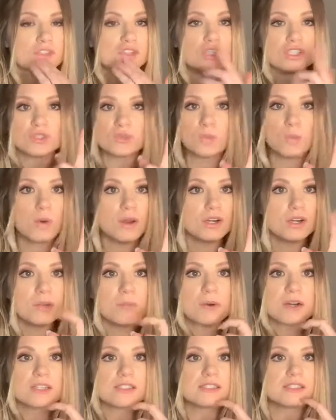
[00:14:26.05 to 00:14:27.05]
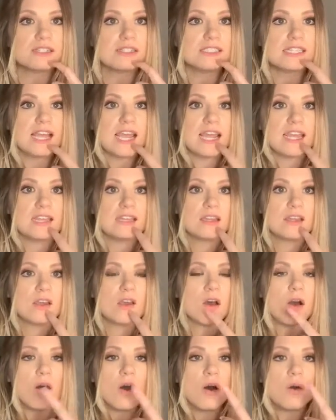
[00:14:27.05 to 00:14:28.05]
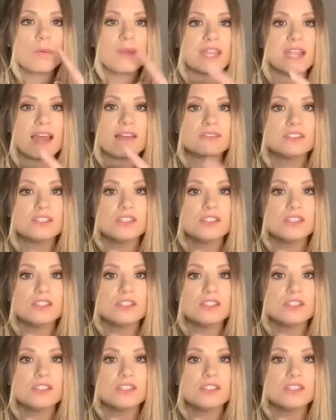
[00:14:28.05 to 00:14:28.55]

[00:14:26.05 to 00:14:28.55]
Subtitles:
Just one new person a day. All we have